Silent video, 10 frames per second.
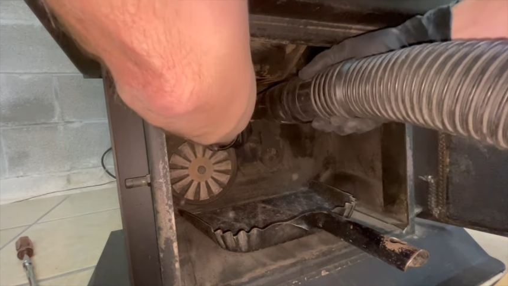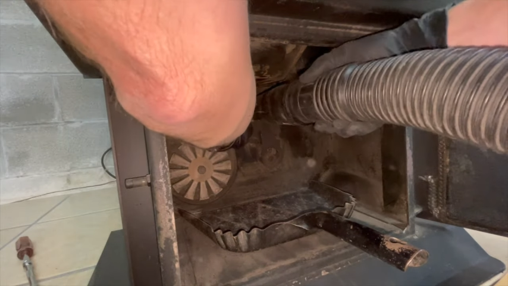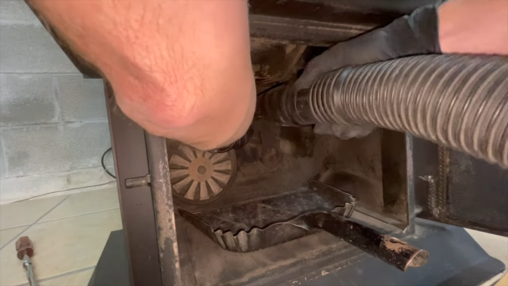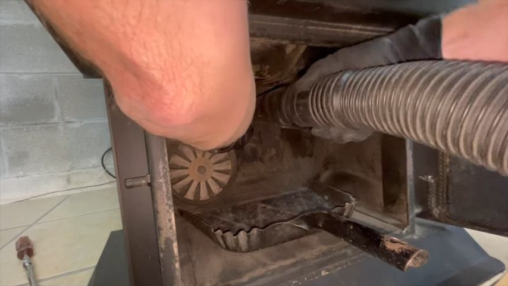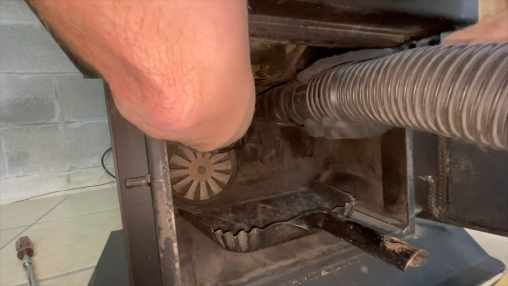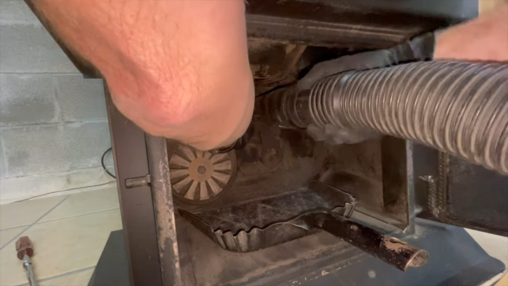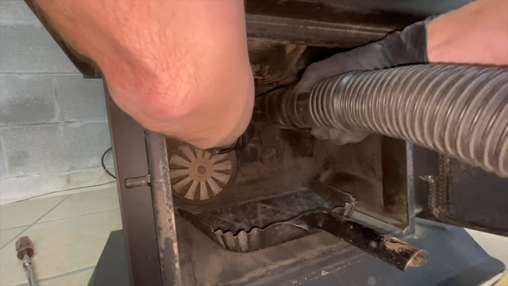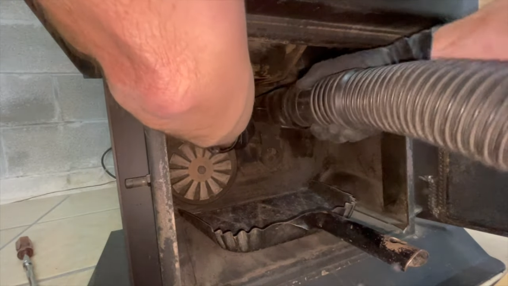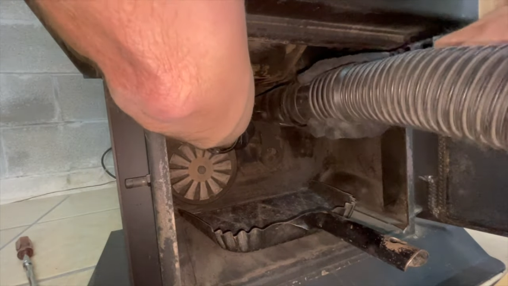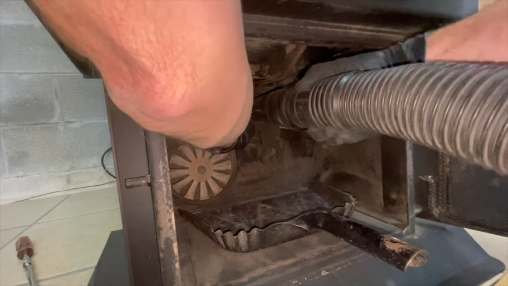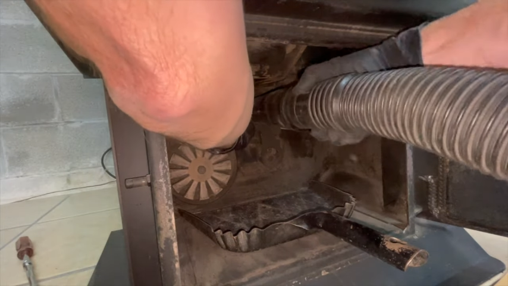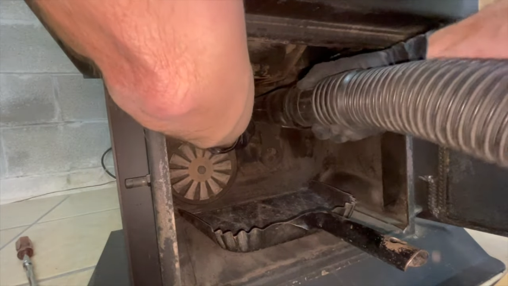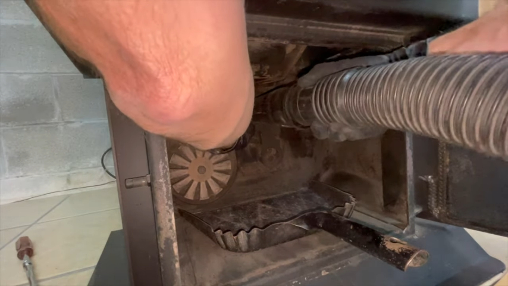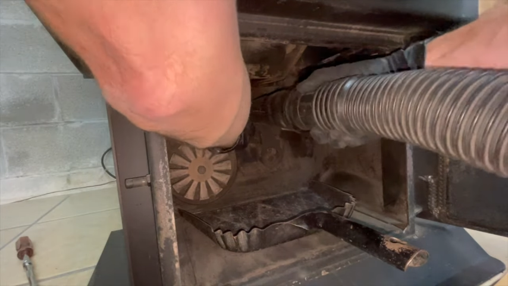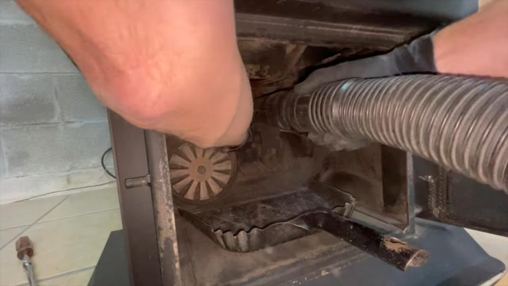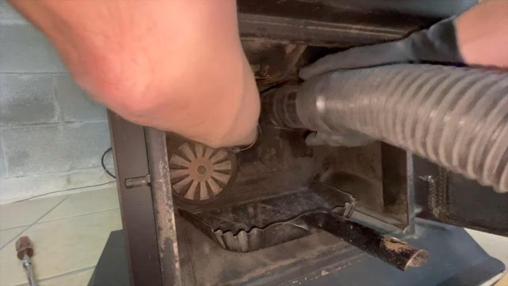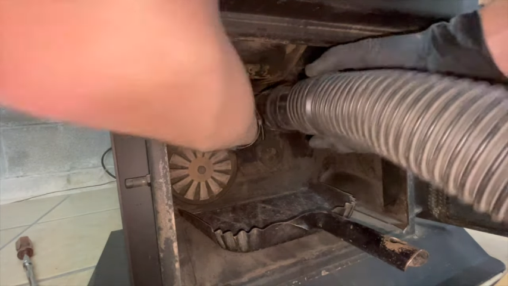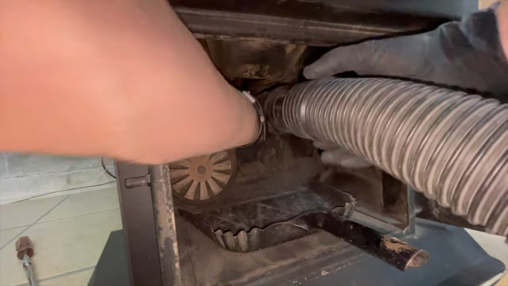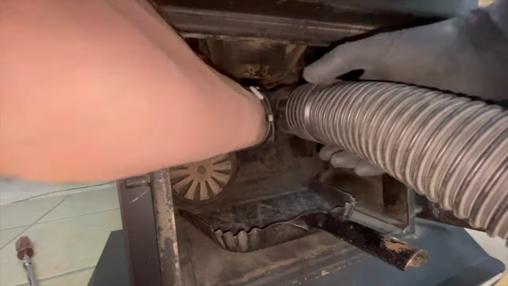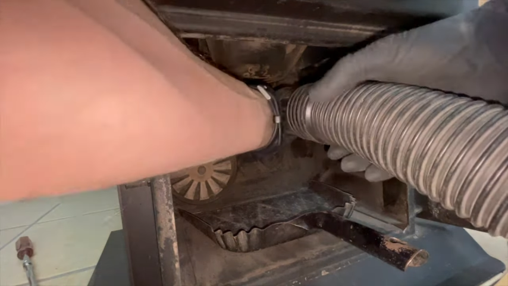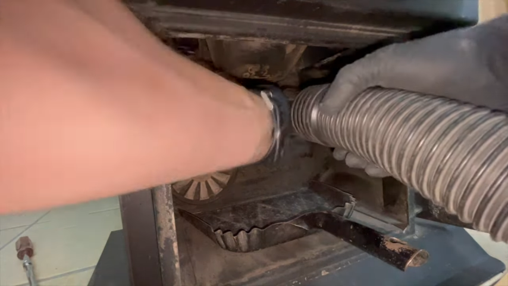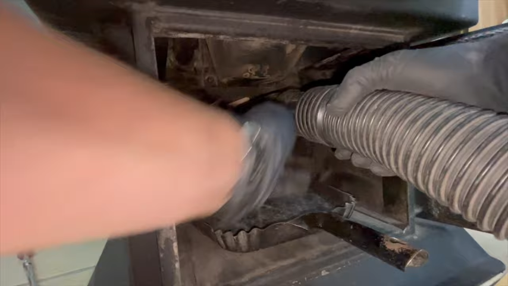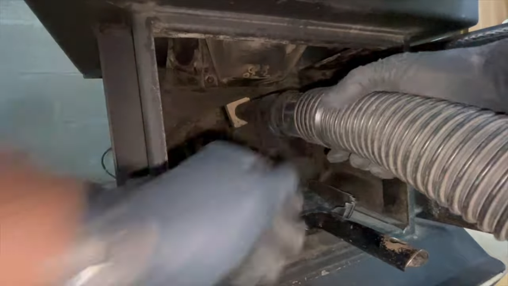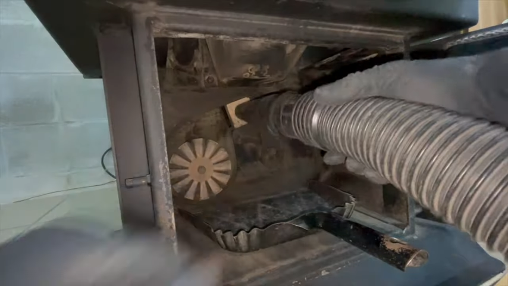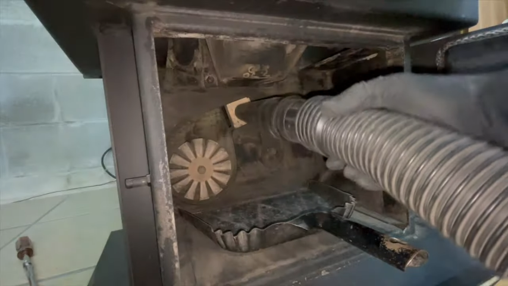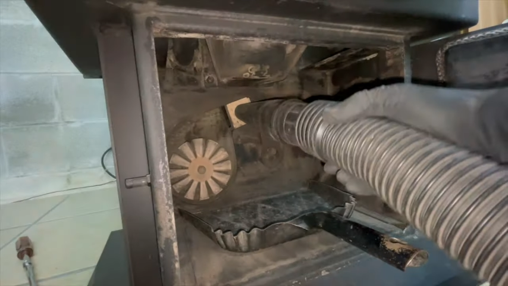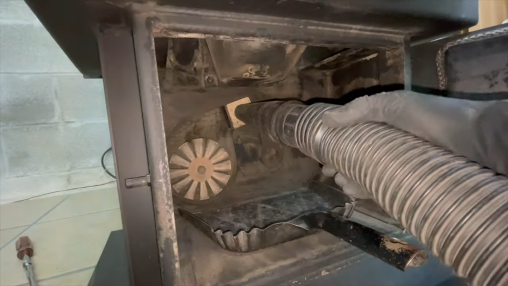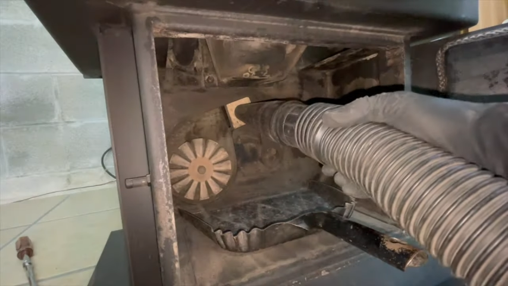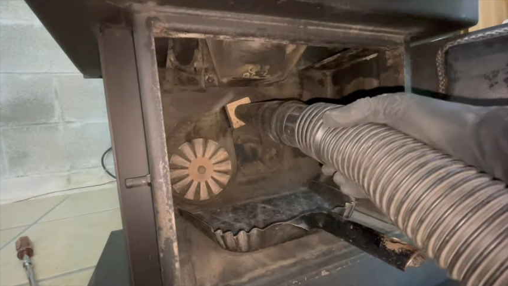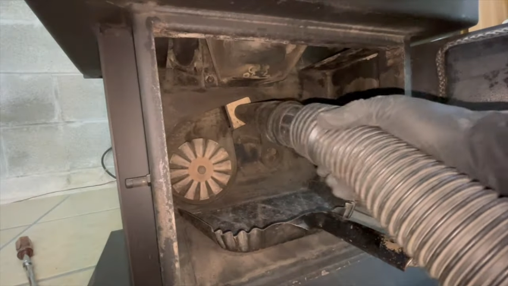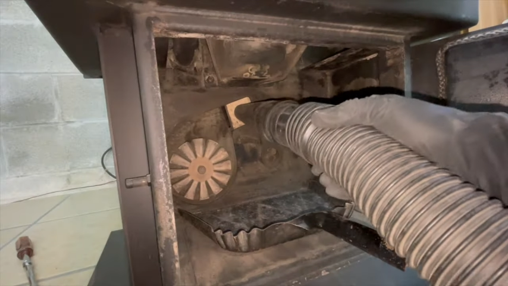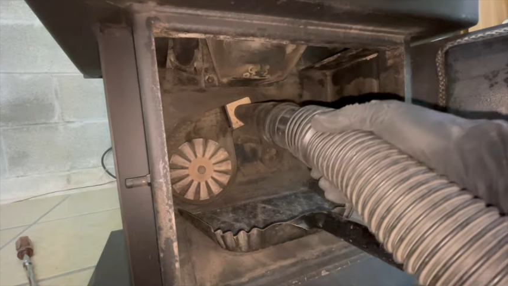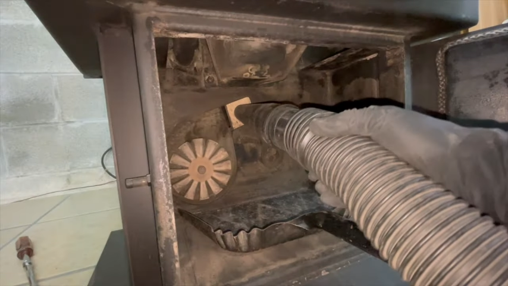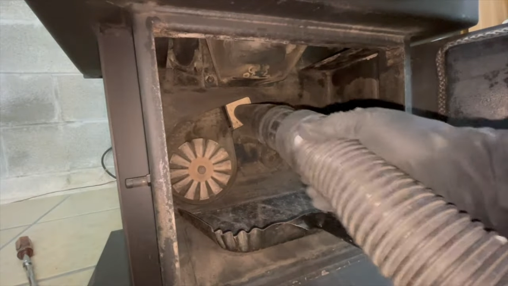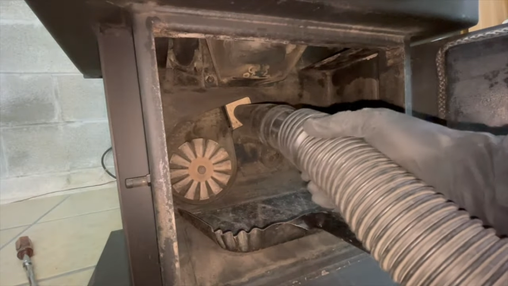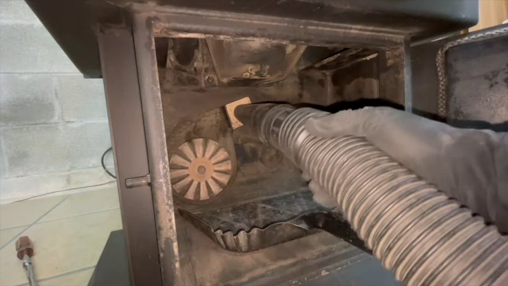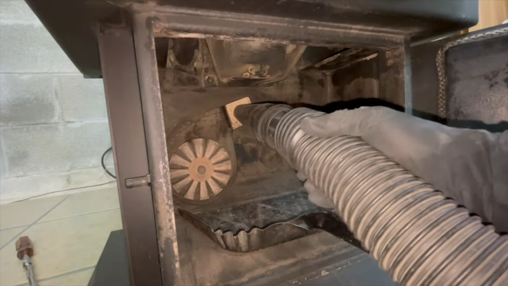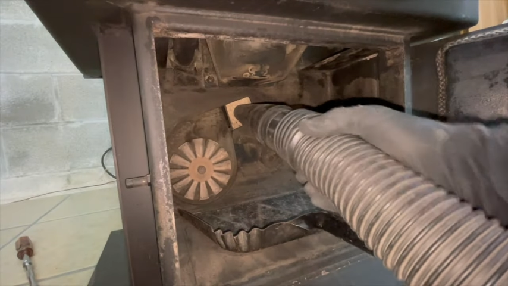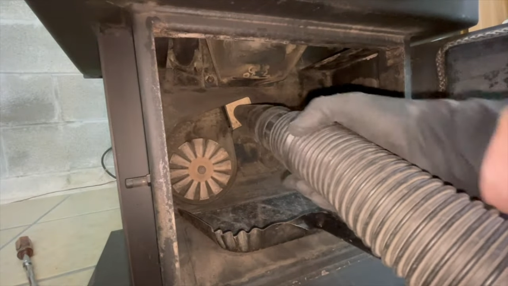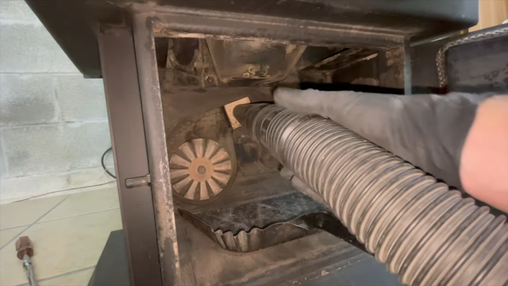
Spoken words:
[unreadable: no face in view]